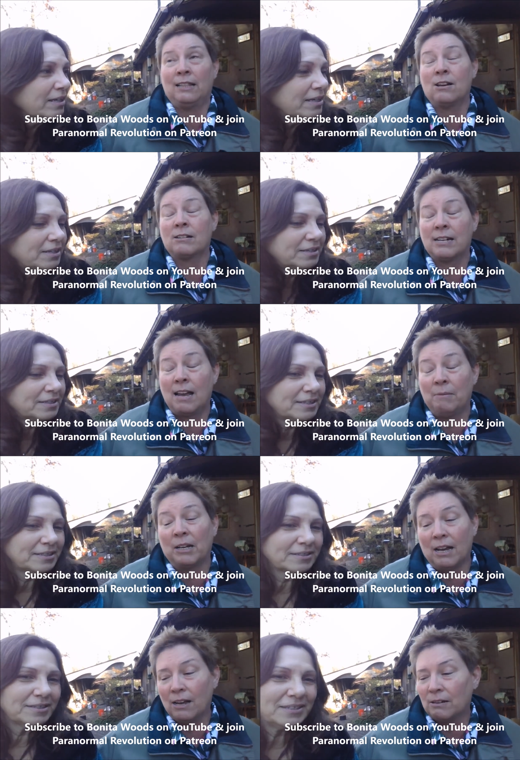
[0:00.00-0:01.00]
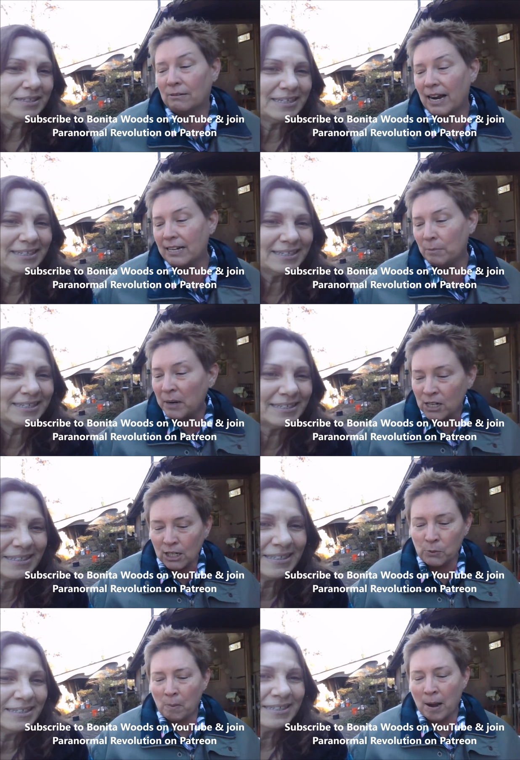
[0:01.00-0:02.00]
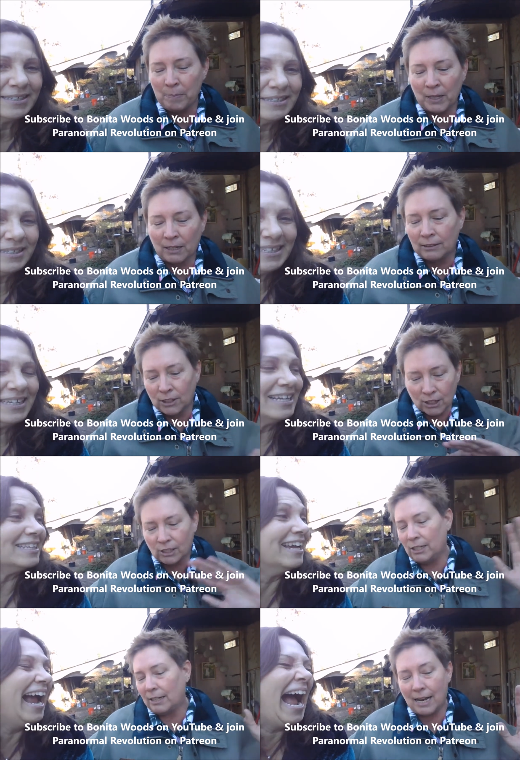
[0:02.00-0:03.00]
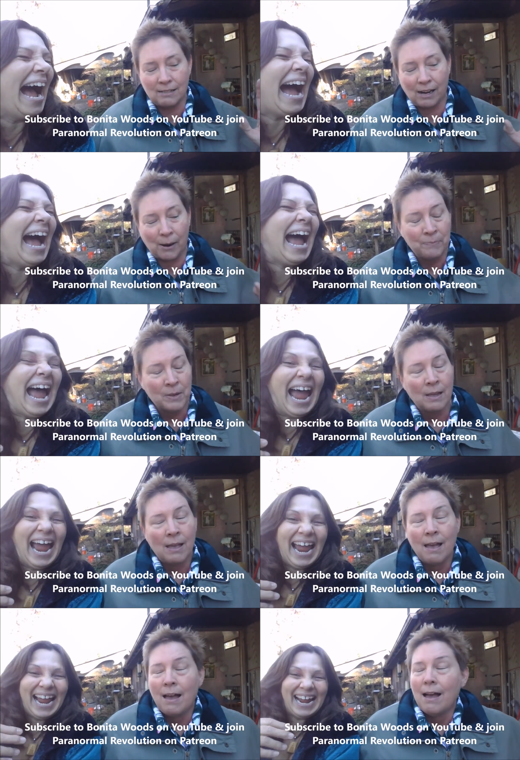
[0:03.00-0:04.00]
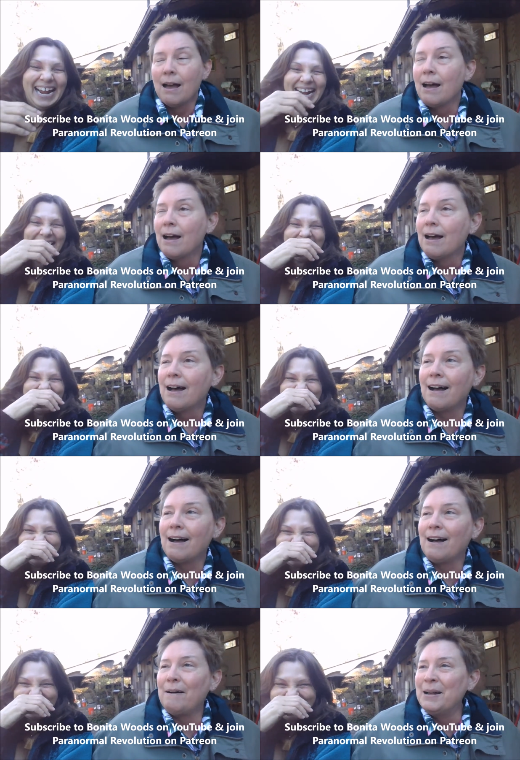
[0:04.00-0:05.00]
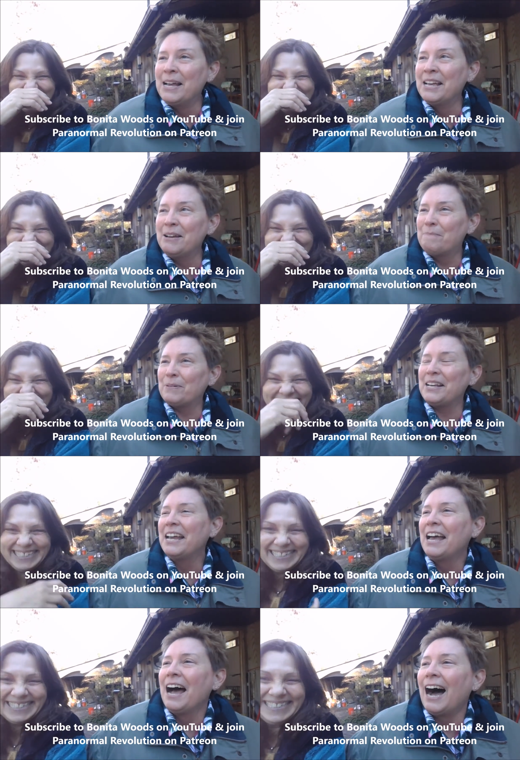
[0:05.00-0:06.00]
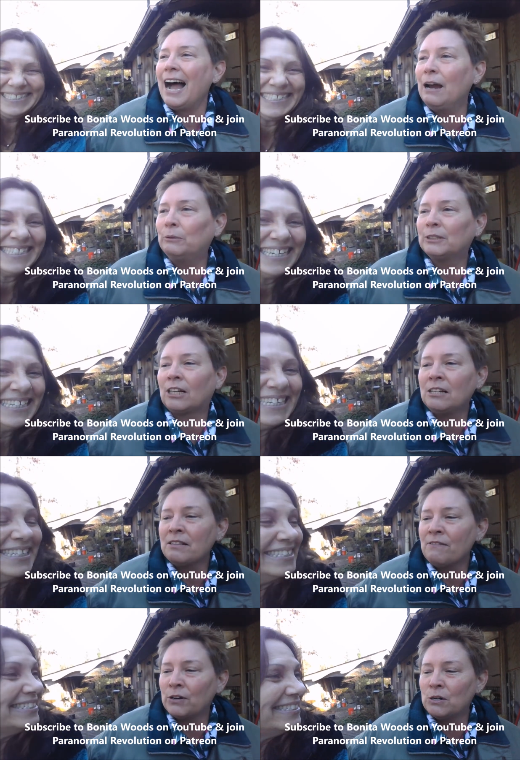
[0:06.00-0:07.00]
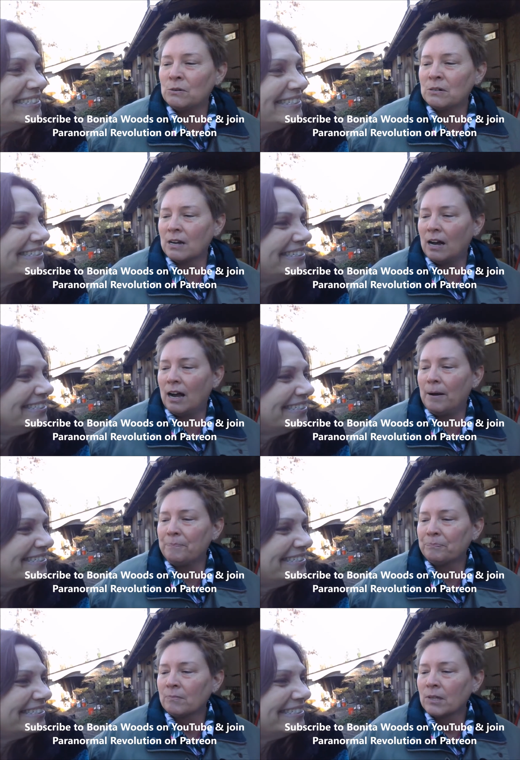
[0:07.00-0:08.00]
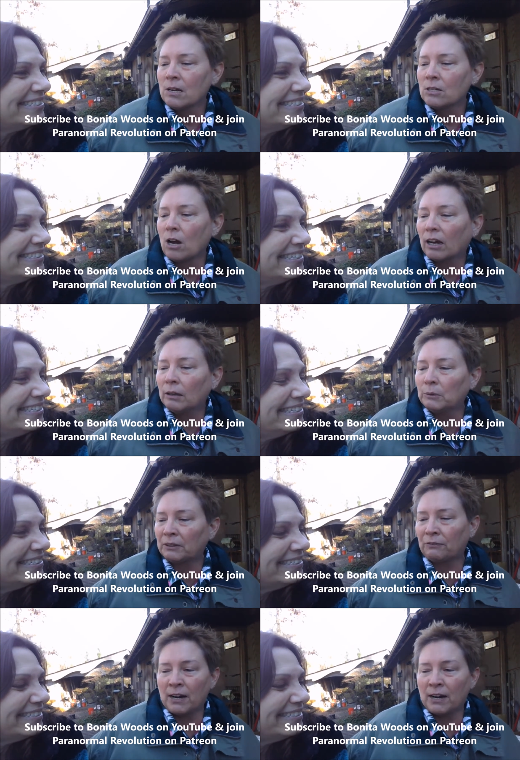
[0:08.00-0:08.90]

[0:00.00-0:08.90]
Speaker 1: ago, right? The Bee Gees were popular, just so you guys know. But I was on the phone talking with a friend of mine